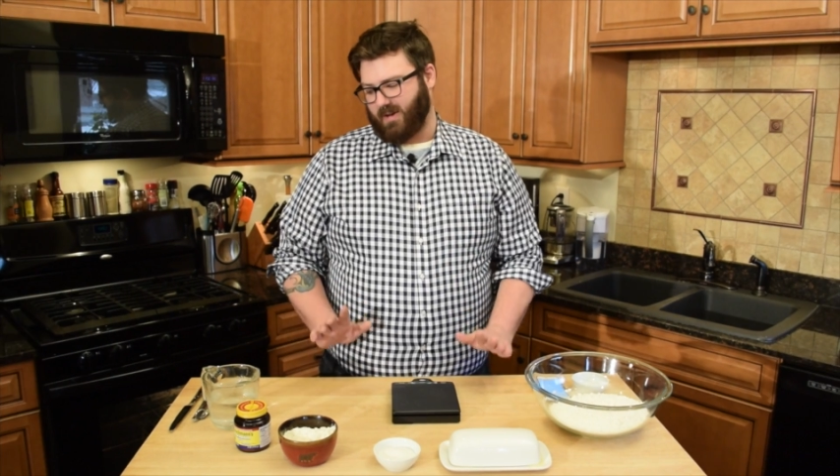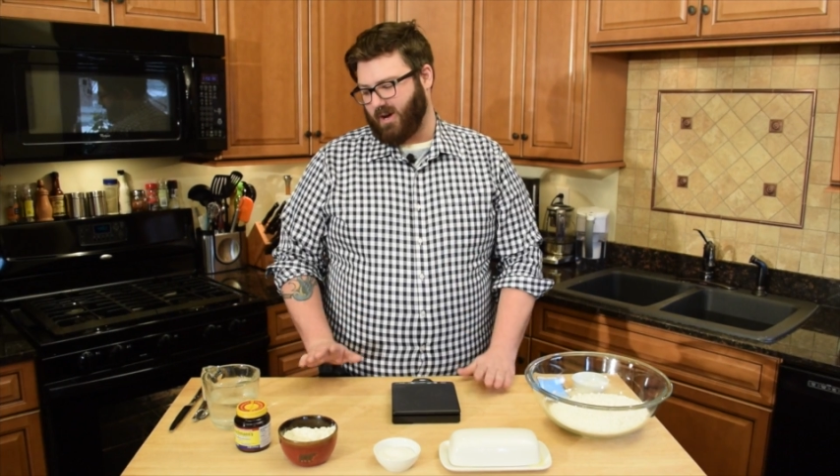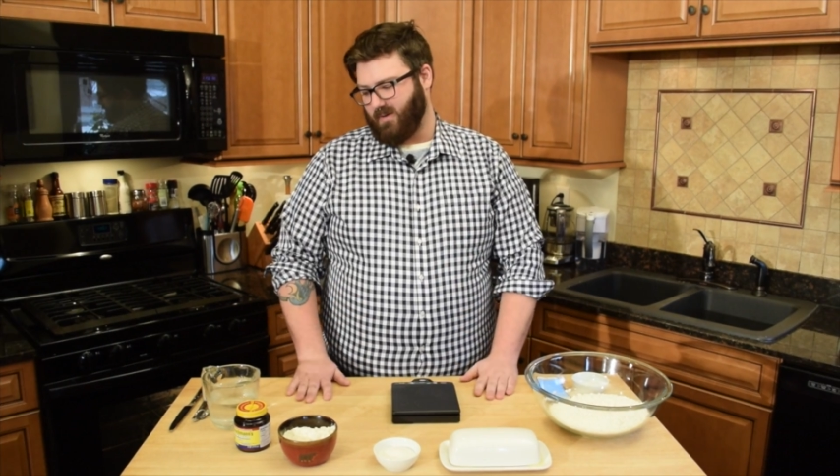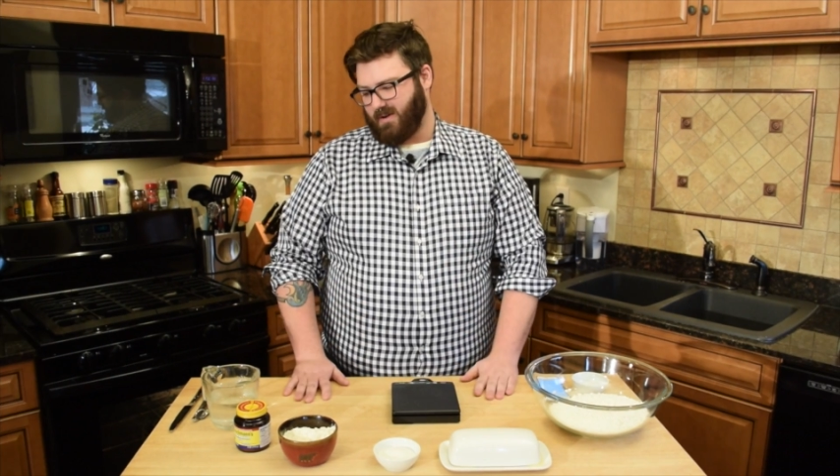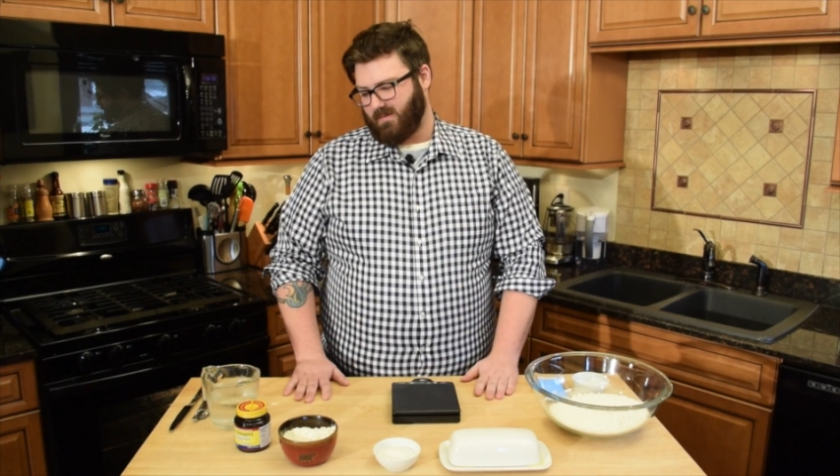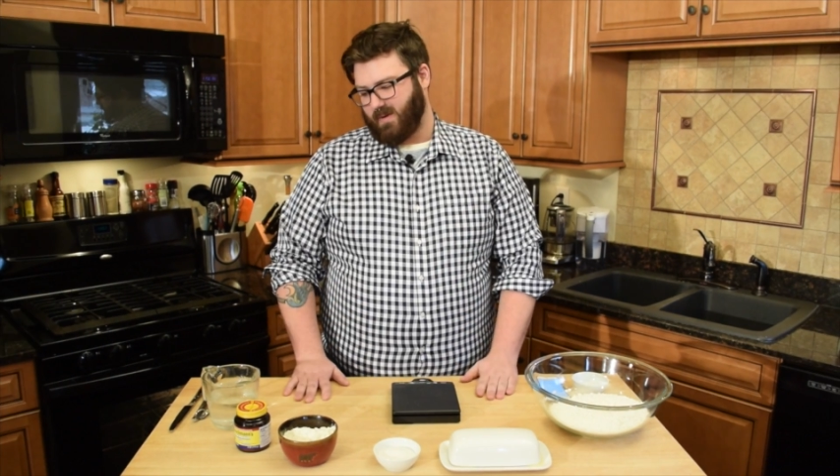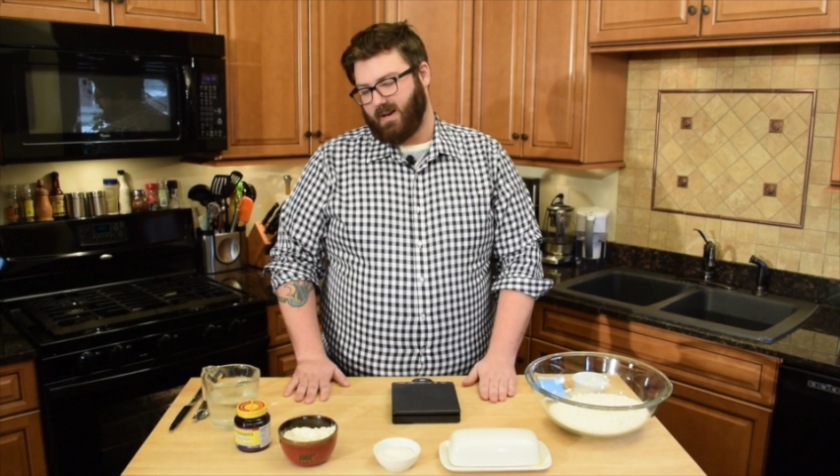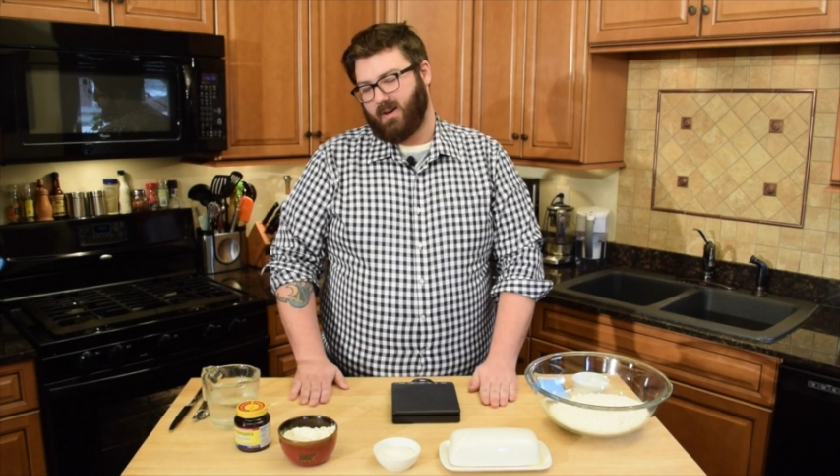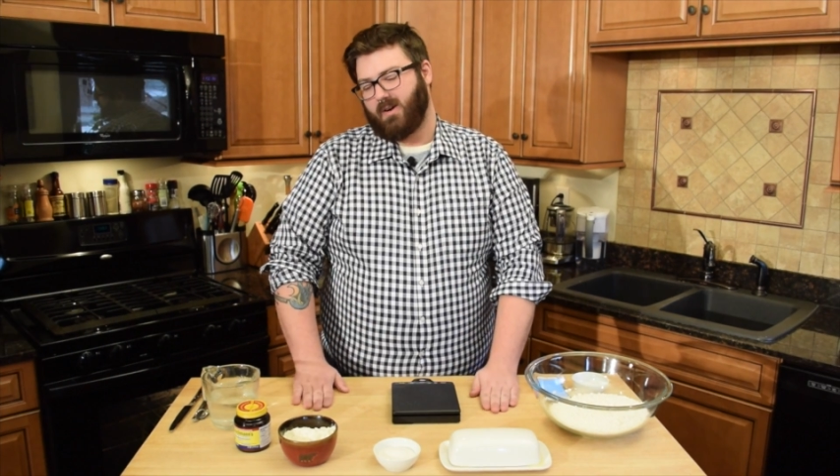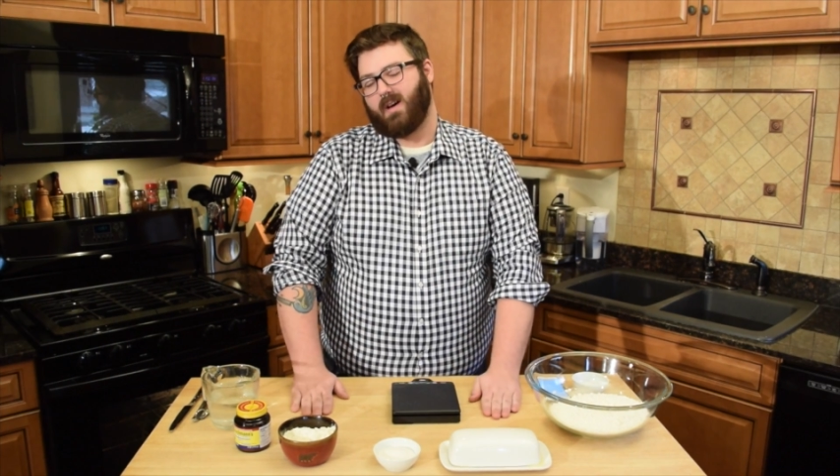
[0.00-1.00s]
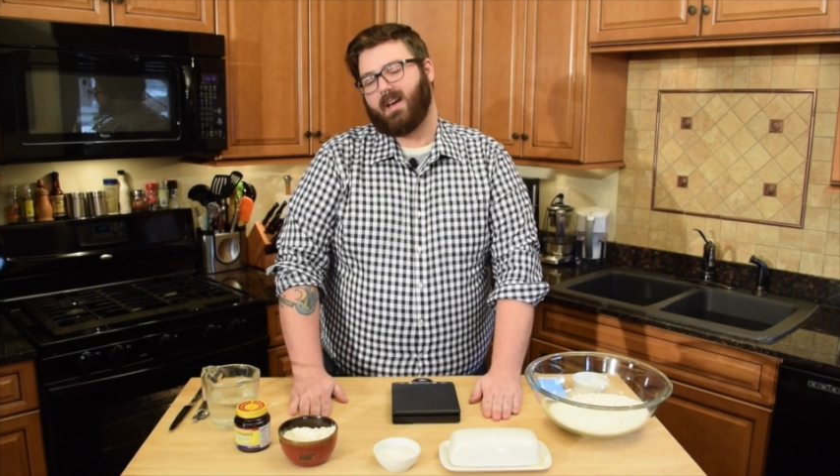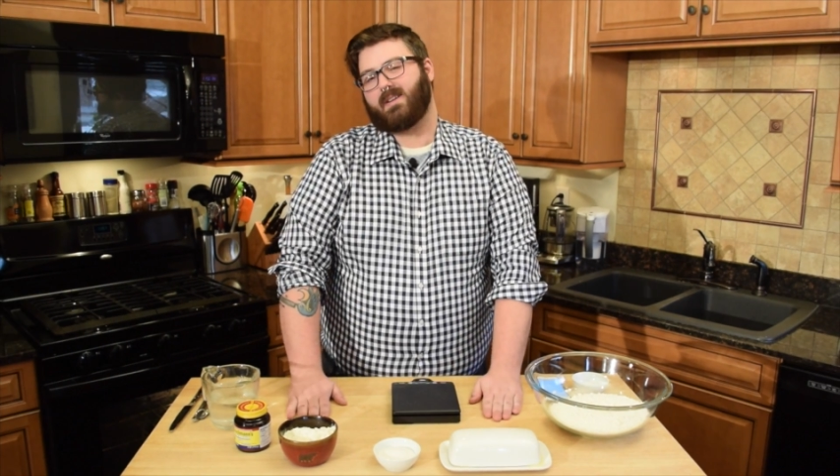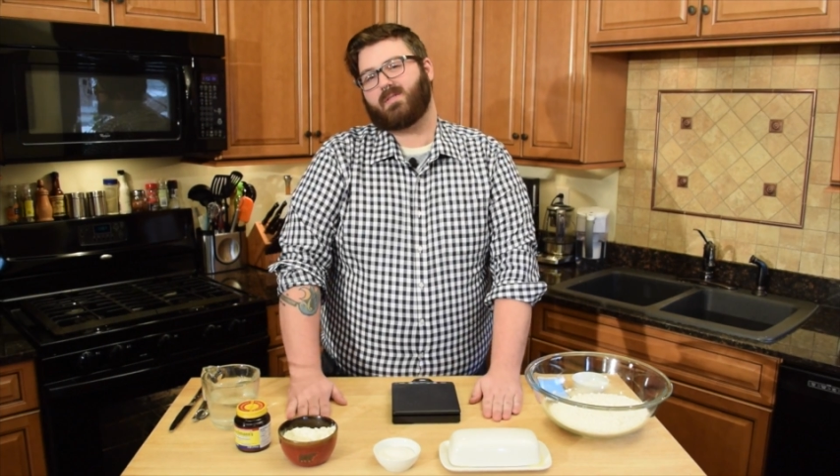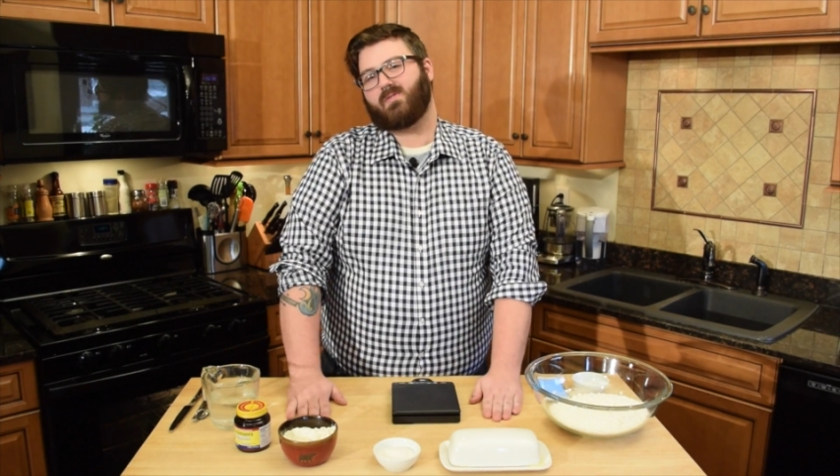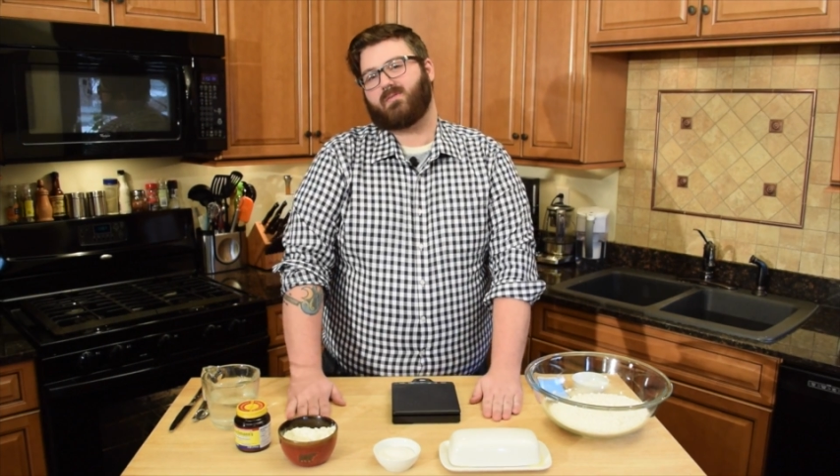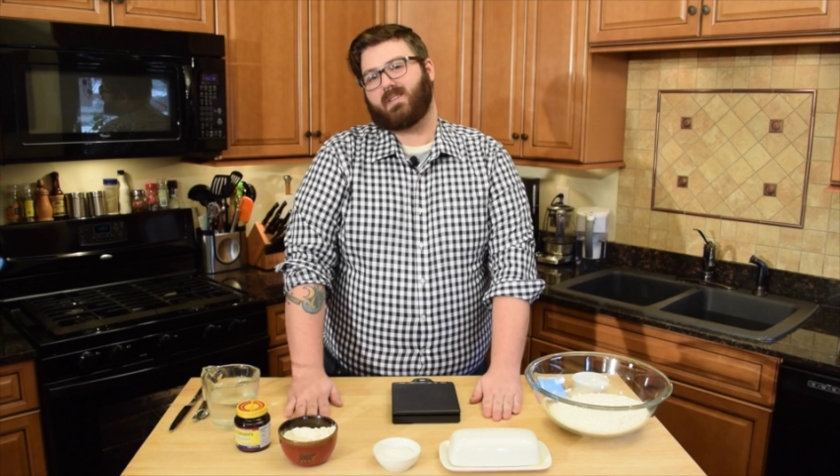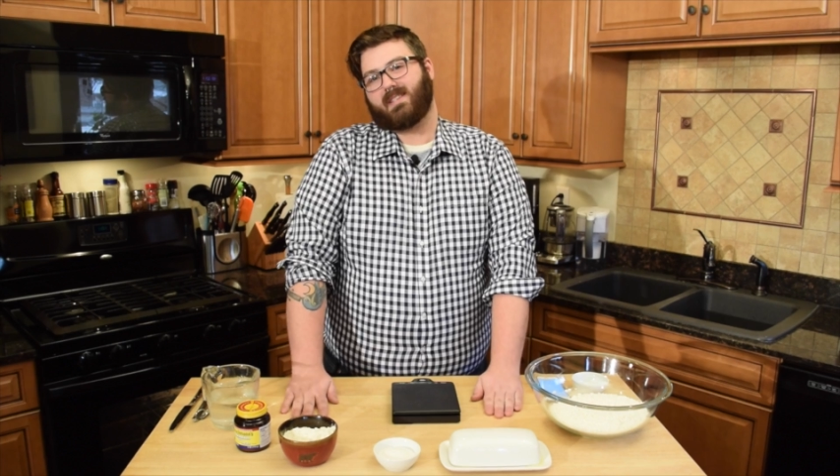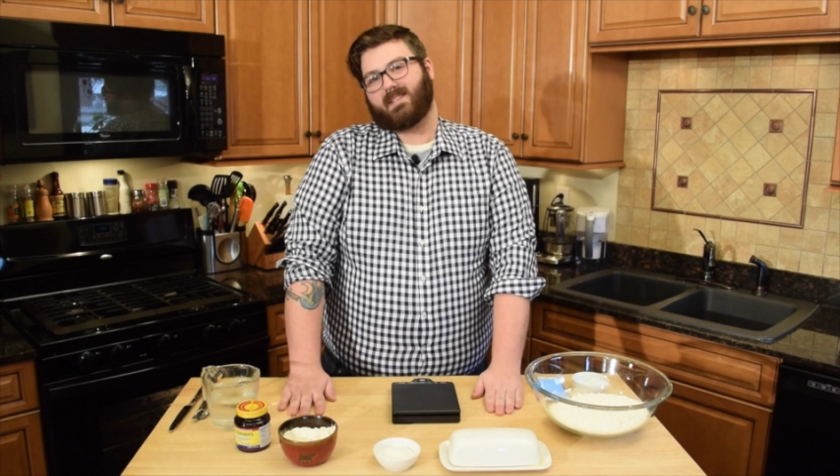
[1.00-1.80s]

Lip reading: going, we can go ahead and do the fun